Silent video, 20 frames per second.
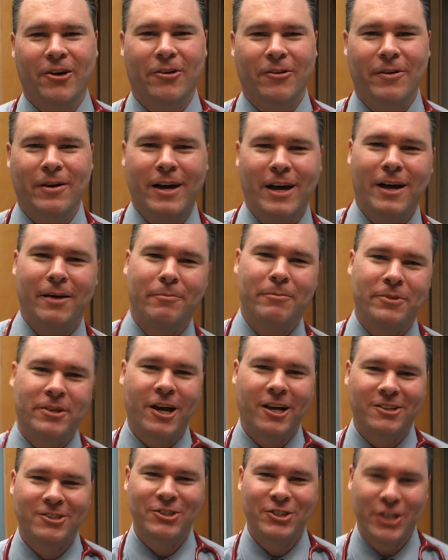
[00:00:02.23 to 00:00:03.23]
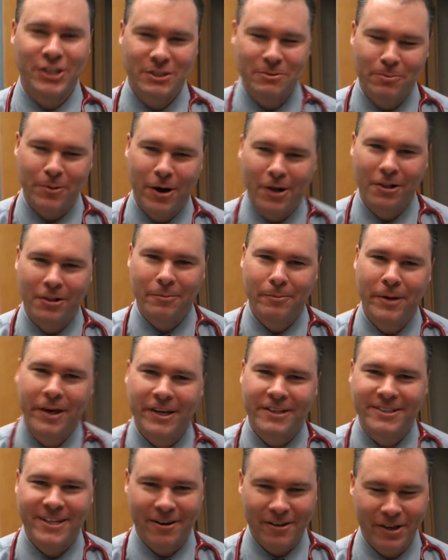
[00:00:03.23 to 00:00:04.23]
Hello, I'm Dr. Jason
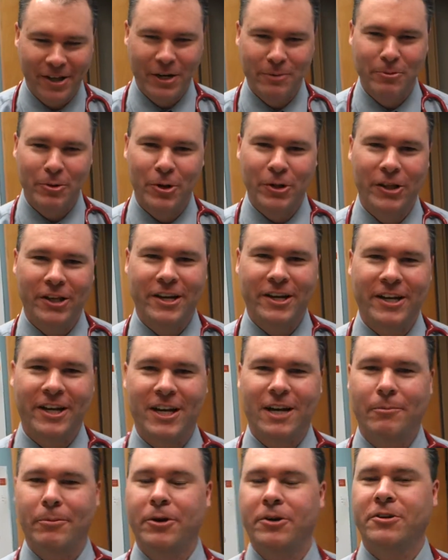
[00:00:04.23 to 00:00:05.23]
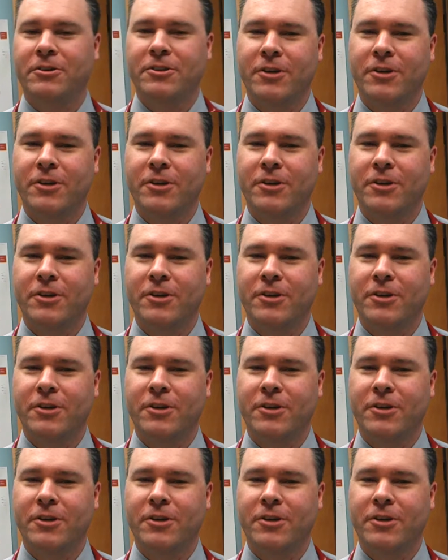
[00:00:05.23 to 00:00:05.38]
Ballenbeck, Towne Animal Clinic,